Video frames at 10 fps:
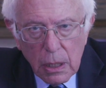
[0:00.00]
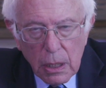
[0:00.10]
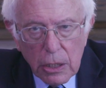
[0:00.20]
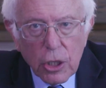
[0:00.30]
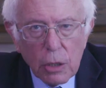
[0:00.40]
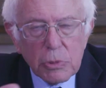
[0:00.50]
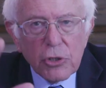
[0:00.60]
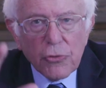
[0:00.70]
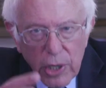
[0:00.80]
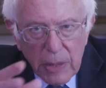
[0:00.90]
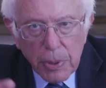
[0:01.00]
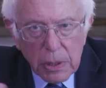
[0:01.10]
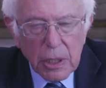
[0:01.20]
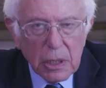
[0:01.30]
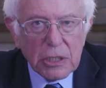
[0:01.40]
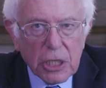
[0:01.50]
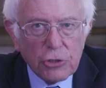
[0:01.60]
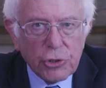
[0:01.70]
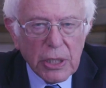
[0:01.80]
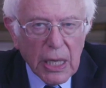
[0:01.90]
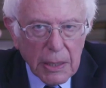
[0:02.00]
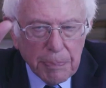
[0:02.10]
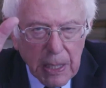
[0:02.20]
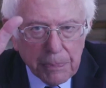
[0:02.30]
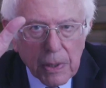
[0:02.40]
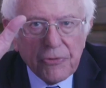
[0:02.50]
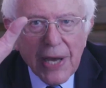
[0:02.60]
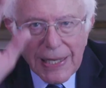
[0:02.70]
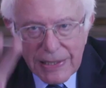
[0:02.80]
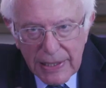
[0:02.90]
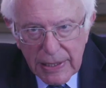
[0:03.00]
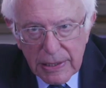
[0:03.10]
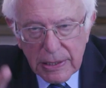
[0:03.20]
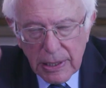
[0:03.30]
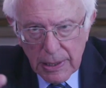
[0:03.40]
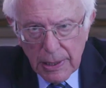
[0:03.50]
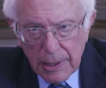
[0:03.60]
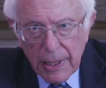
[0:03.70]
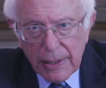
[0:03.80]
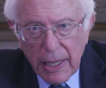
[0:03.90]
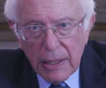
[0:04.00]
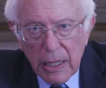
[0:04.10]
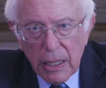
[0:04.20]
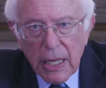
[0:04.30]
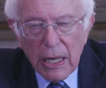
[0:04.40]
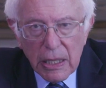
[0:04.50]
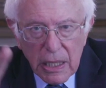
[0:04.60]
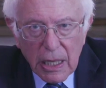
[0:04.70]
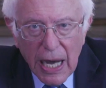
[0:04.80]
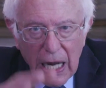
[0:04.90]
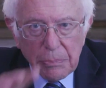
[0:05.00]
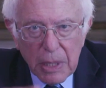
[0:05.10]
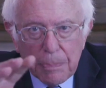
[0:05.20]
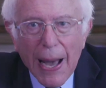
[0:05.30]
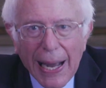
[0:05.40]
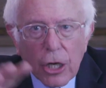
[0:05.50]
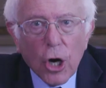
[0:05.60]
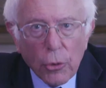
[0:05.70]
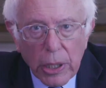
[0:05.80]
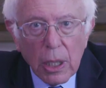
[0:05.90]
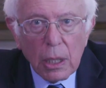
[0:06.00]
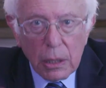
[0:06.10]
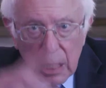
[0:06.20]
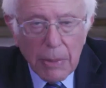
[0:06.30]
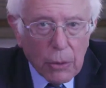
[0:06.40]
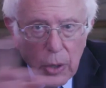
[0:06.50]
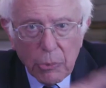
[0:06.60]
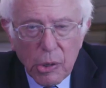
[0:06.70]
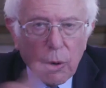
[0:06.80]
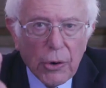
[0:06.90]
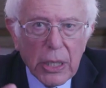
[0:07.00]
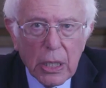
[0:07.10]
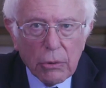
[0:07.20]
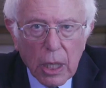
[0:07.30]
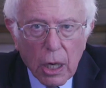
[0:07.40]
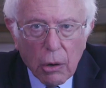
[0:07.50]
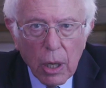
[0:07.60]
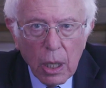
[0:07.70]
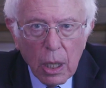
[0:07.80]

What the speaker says: in terms of rebuilding this country, getting people vaccines that they need, getting the economy back going. Think about where we were a year ago.